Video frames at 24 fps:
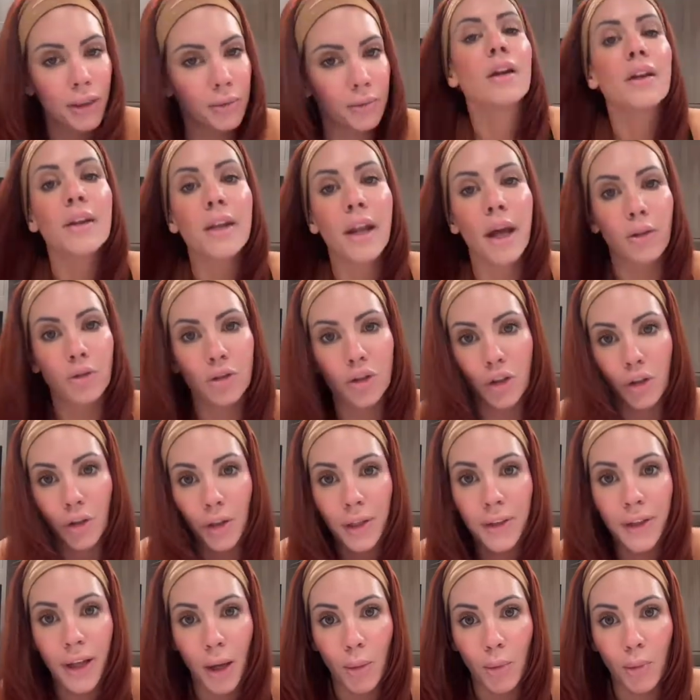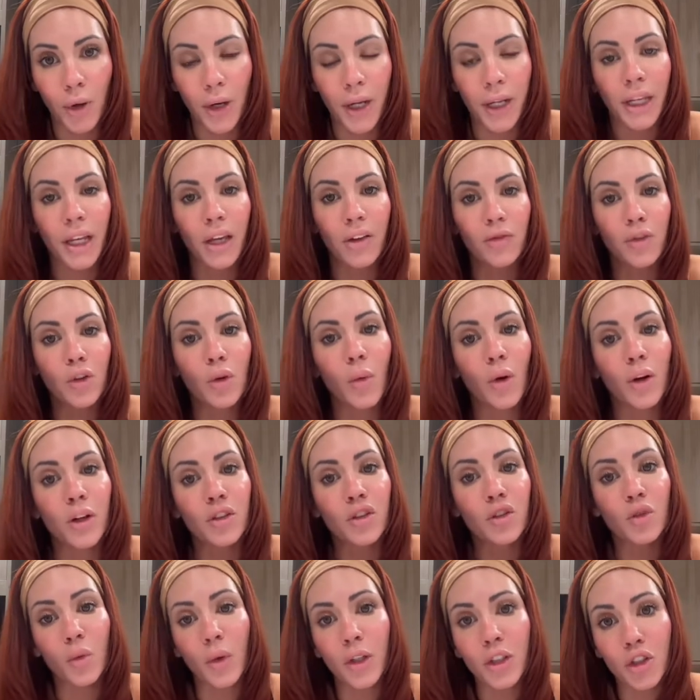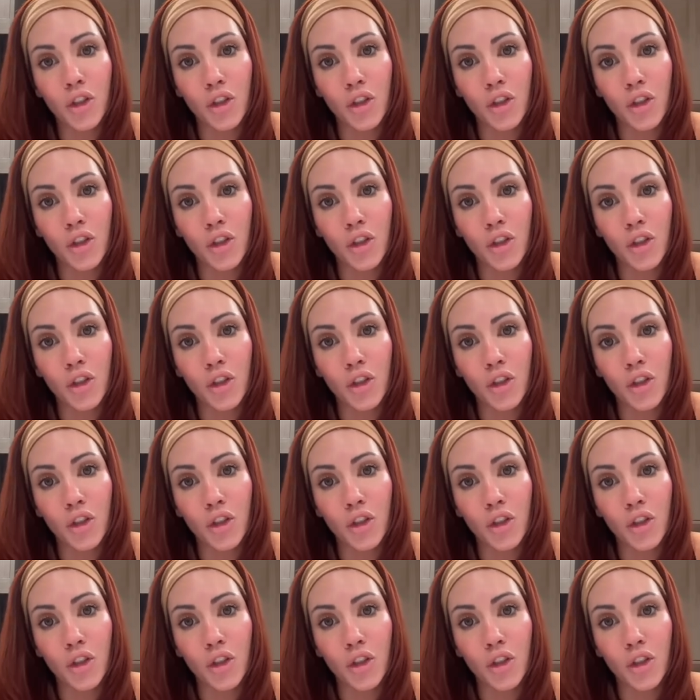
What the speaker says: Now, during that break, if you want to switch